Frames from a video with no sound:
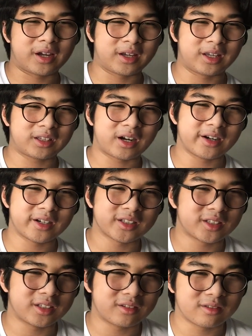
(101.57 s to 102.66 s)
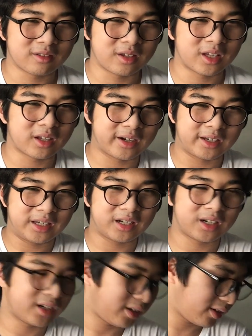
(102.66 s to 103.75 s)
guitars, guitar
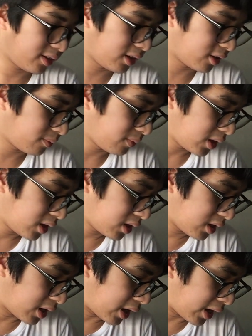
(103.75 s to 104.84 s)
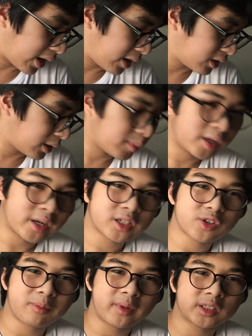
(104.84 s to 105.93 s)
gear, I ended up learning
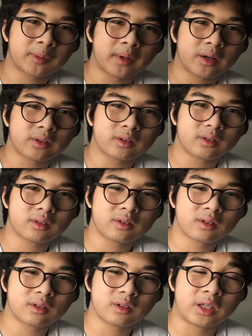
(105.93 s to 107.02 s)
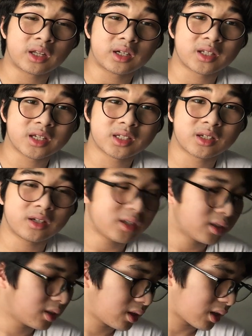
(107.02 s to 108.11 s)
so much about guitar's history,
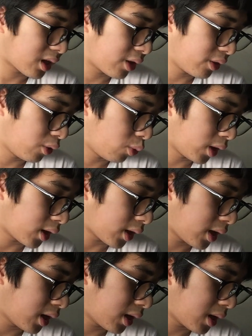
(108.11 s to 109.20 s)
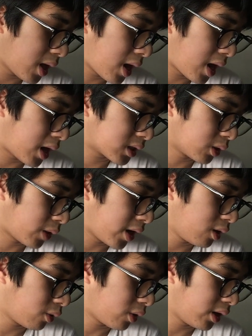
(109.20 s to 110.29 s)
how they work. So I
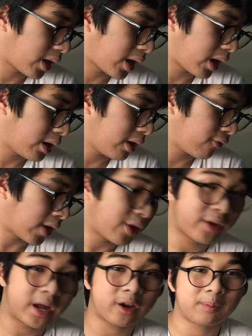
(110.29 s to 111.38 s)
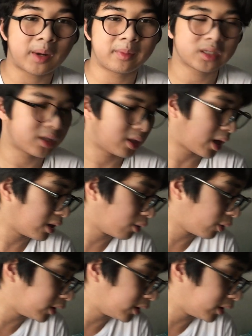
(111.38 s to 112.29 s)
know, if anything, I could probably say that I know a